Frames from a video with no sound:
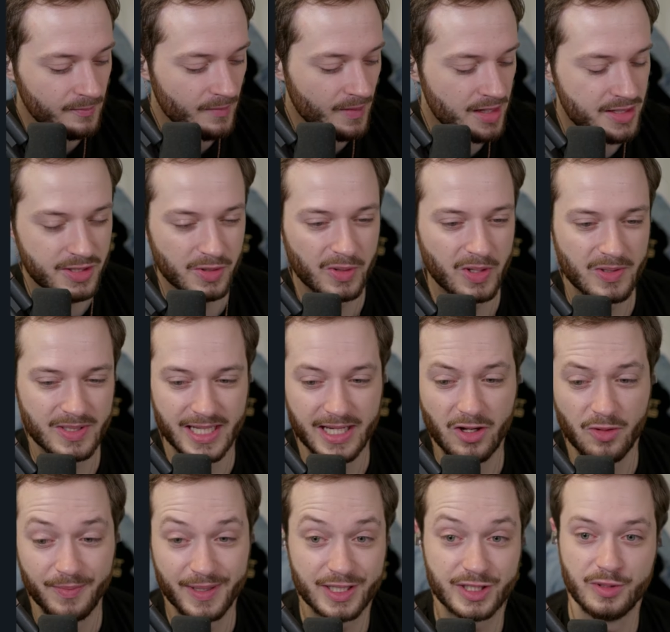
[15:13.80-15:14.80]
so it goes. I
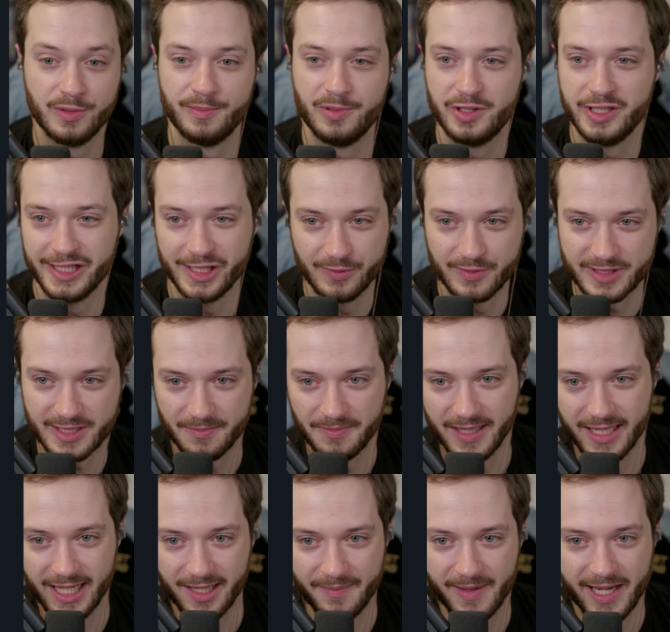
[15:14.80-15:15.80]
know Mixu in particular was
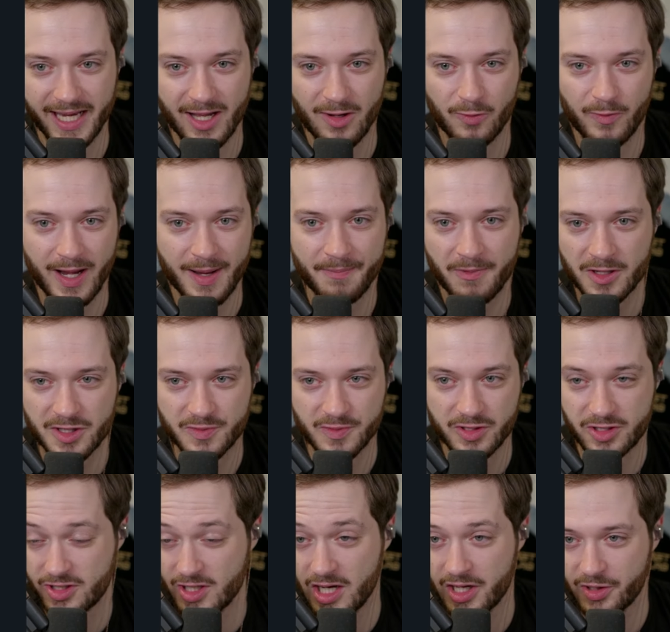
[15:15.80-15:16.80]
complaining about how Ramparts would
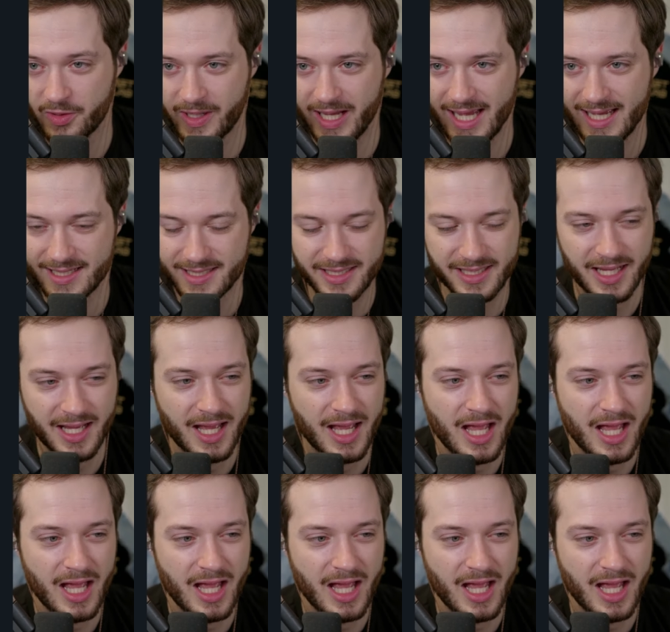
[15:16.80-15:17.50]
just autocast